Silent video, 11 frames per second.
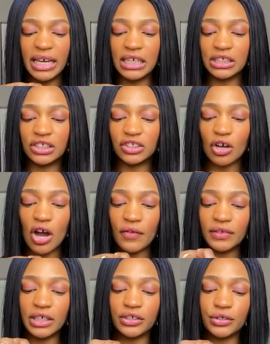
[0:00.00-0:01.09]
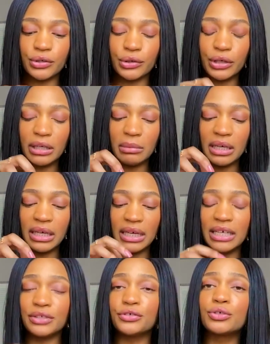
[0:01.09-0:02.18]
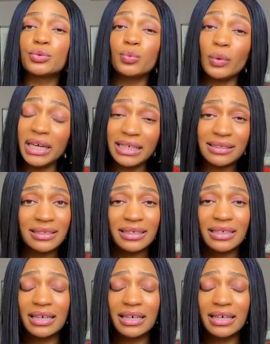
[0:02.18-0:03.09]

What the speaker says: It is soft, it's creamy, it's sweet.